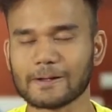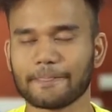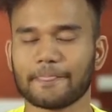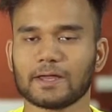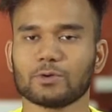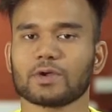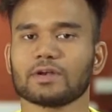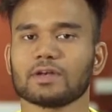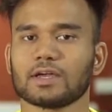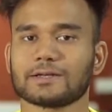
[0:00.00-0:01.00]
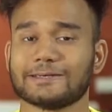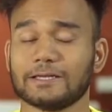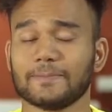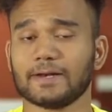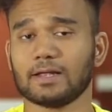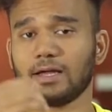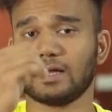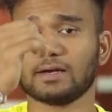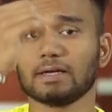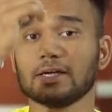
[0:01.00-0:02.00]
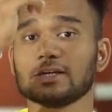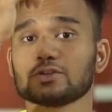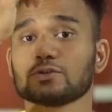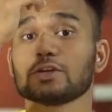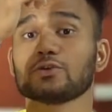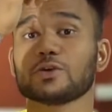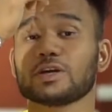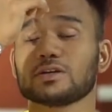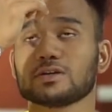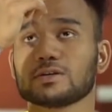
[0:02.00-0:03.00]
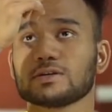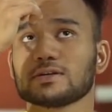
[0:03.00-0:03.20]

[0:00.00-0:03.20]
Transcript: Then you can take a deep inhale so that you can